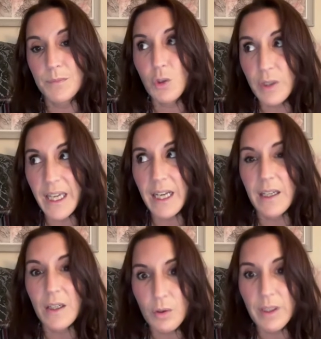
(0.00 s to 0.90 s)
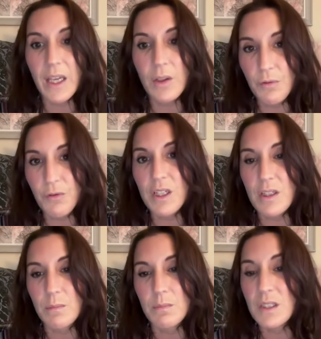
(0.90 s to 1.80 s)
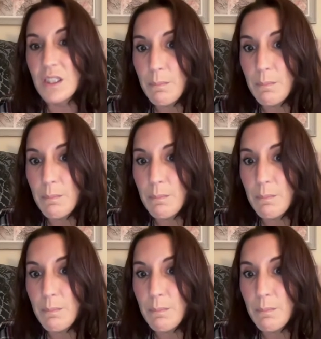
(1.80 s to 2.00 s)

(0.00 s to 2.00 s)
Go get it. Go get your freedom.